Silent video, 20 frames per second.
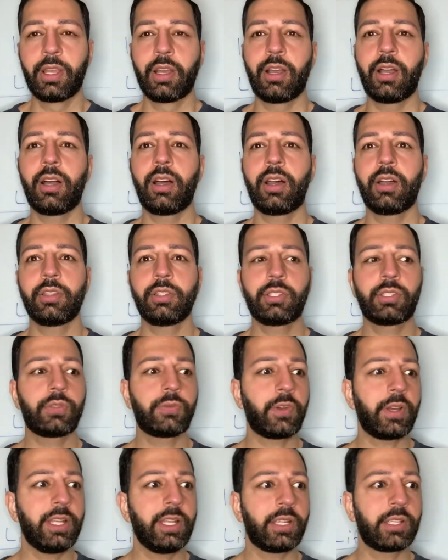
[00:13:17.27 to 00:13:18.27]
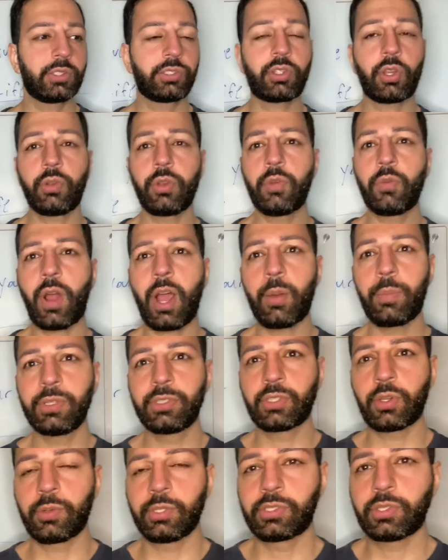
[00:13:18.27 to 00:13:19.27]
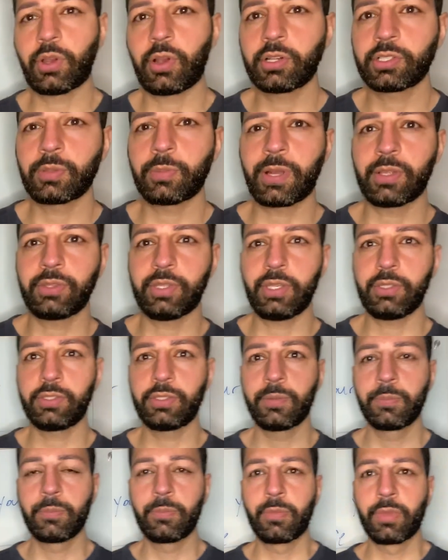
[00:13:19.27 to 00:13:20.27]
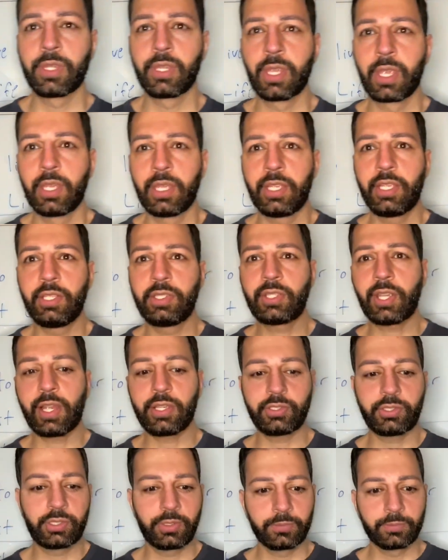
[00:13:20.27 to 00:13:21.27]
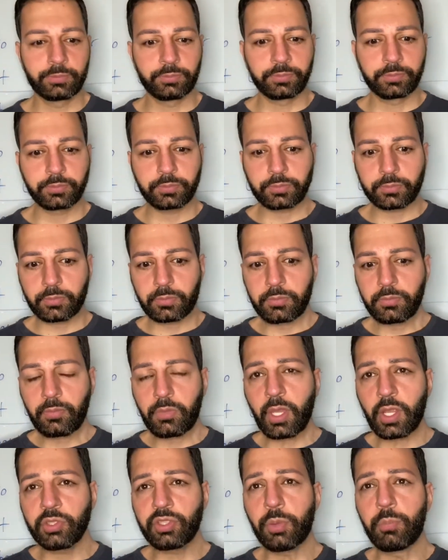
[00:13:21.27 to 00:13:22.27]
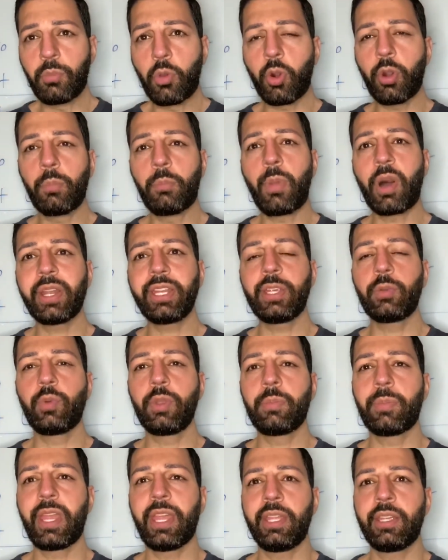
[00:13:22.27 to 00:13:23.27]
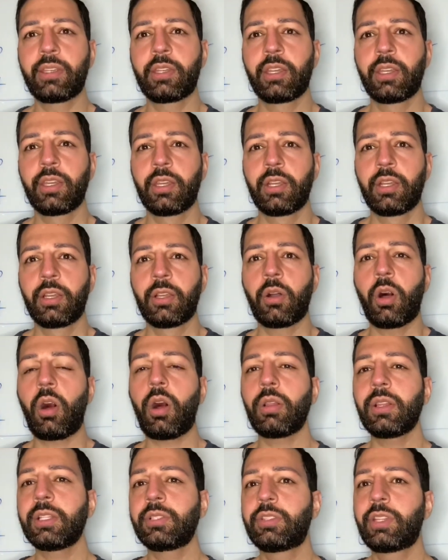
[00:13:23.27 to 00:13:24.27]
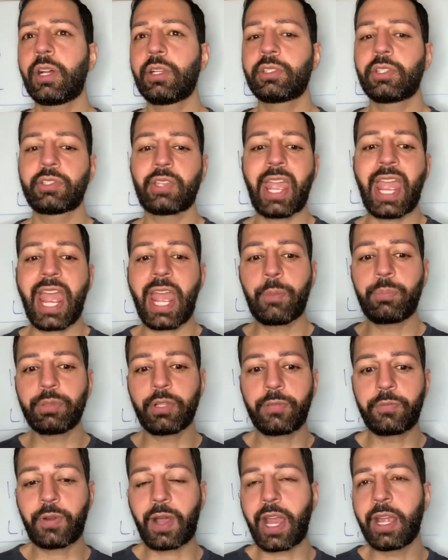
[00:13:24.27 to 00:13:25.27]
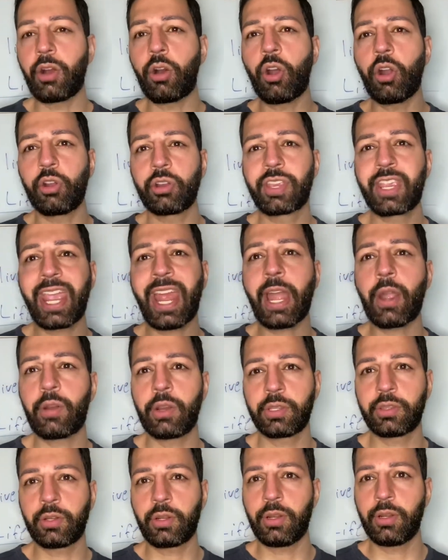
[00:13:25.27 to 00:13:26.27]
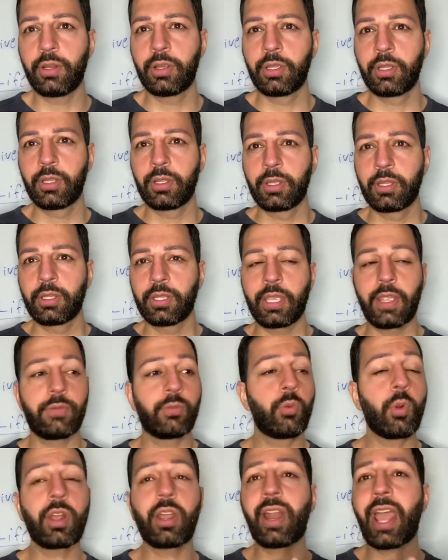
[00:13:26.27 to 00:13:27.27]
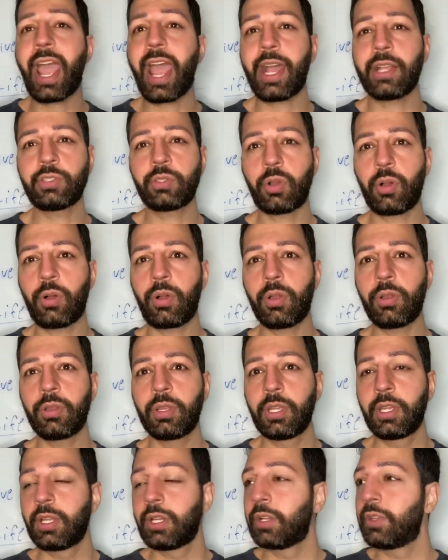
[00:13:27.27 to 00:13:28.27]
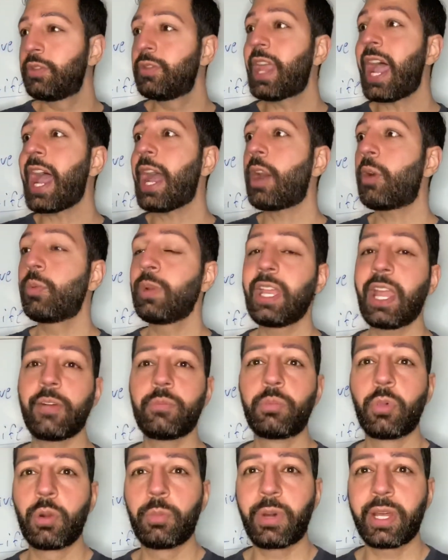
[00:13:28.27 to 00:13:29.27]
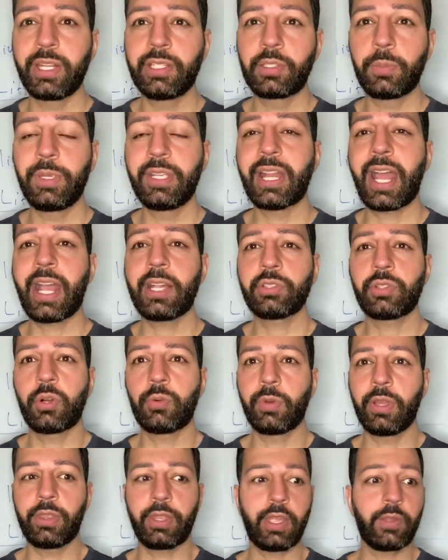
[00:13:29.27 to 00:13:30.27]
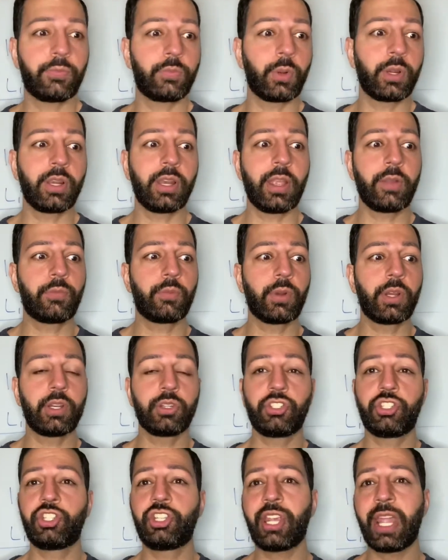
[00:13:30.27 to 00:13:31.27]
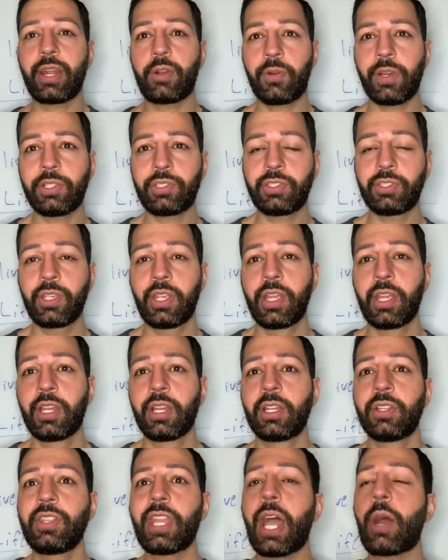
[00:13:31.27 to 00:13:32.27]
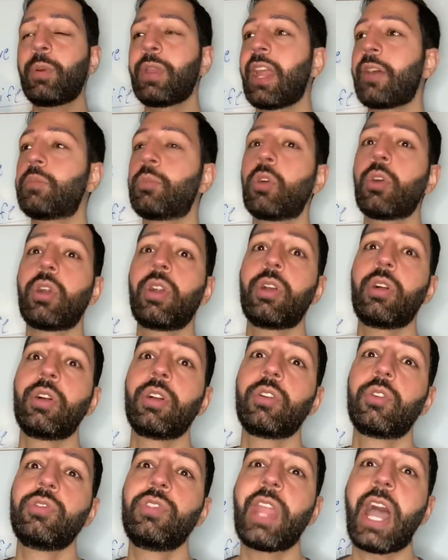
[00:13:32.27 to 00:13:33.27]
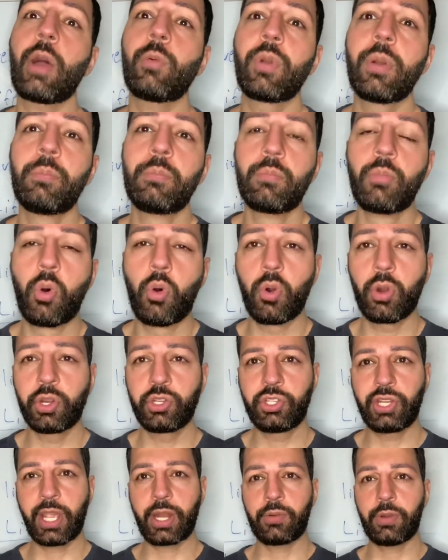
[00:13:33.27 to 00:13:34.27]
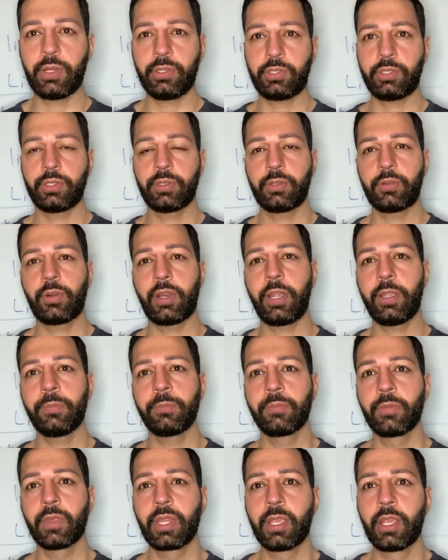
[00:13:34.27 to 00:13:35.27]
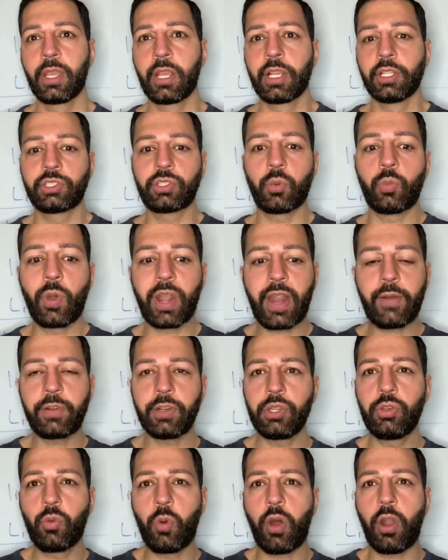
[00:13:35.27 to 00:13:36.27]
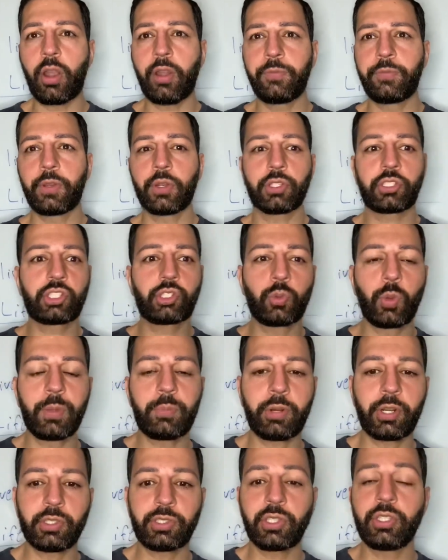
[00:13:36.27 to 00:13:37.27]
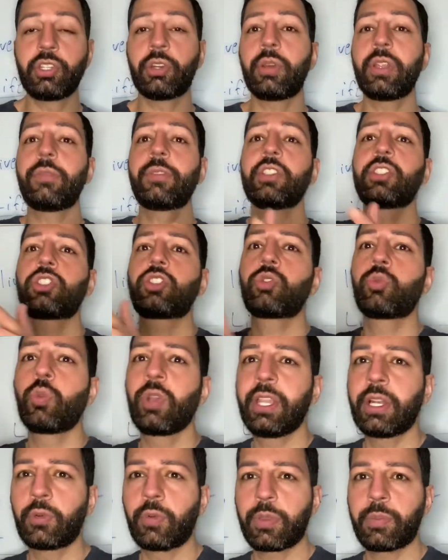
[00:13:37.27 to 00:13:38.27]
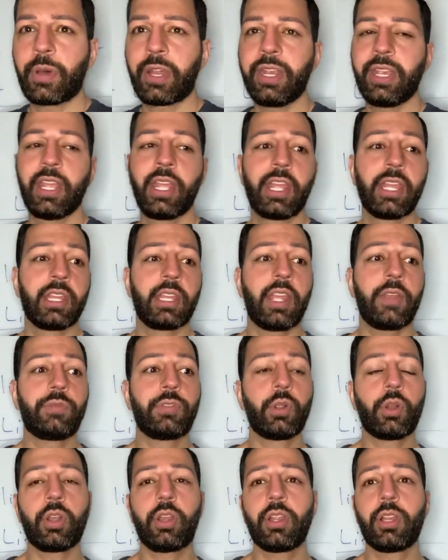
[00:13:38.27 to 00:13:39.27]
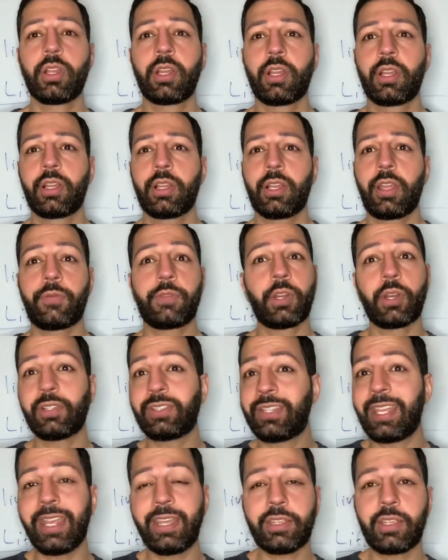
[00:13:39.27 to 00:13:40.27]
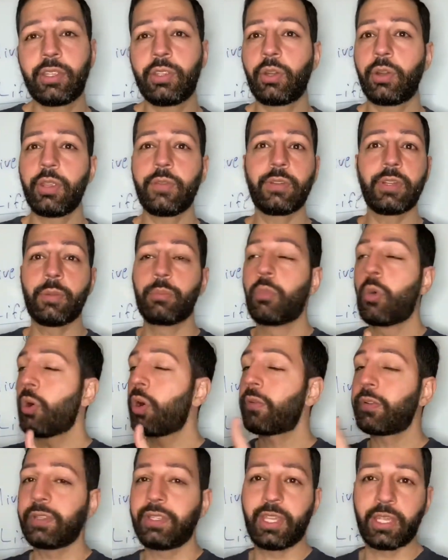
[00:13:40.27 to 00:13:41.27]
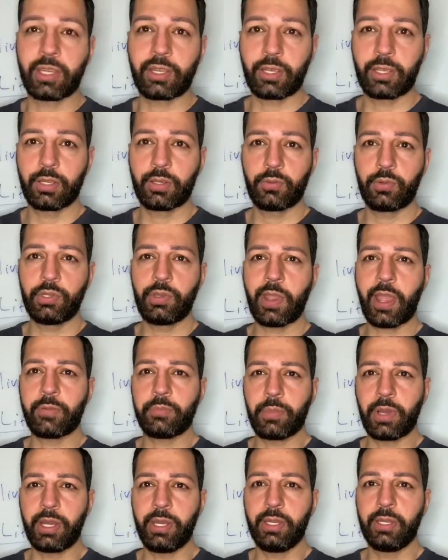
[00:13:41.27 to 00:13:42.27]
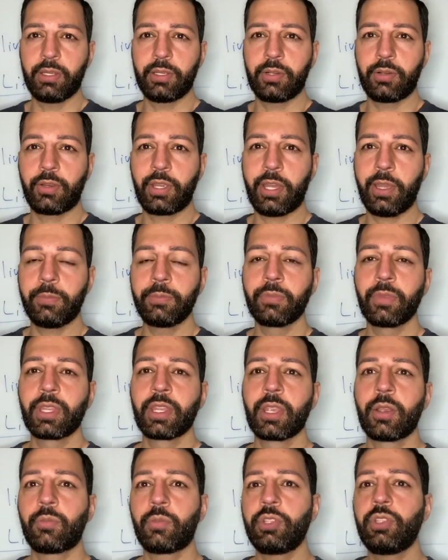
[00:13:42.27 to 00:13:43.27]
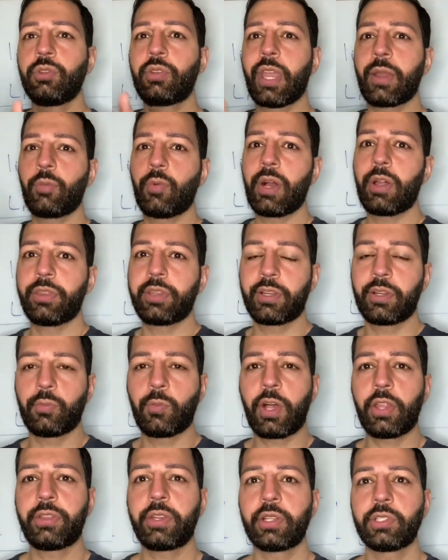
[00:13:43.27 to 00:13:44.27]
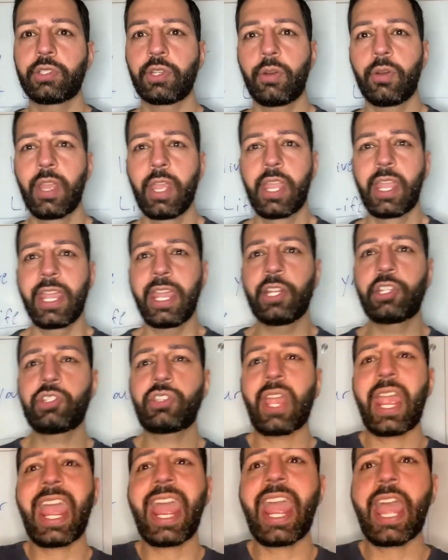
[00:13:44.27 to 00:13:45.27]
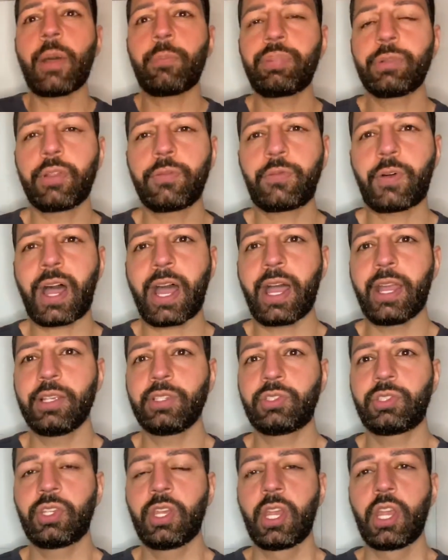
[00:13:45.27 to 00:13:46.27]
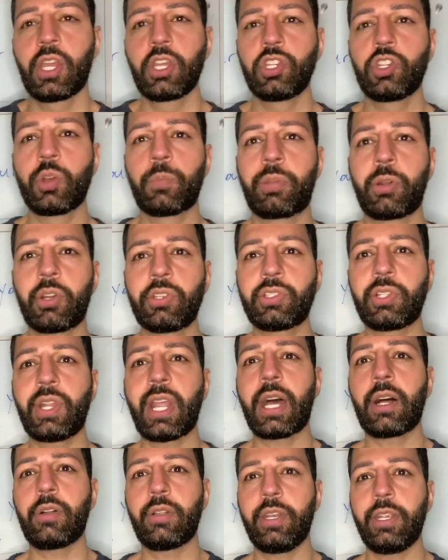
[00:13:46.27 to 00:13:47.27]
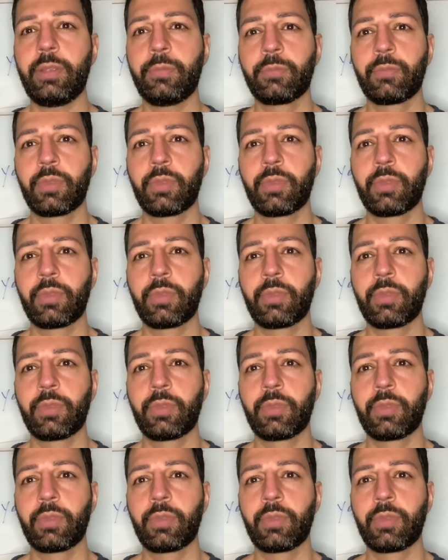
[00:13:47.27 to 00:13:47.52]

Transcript: This is funny because Tony Robbins always talks about this. He says, the more money we make, all it does is amplify our character. If we're an asshole, now we have more money to be an asshole with. If we're generous, now we're more generous, right? So whatever you are, if you're a sweet person, you're even sweeter with money. If you're a dick, you're even more of a dick when you have money, okay? When you get wealthier and wealthier. So it just amplifies your personality.